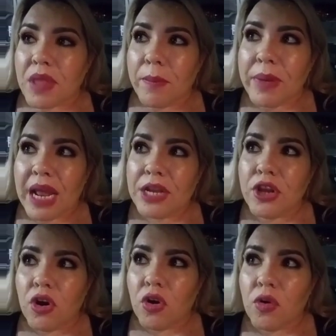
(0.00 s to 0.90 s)
But I
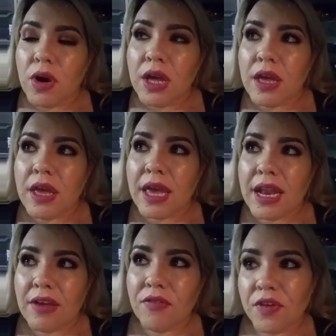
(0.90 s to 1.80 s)
know
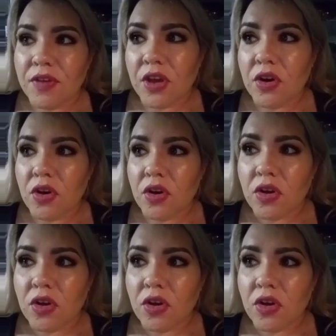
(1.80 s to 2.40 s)
and I feel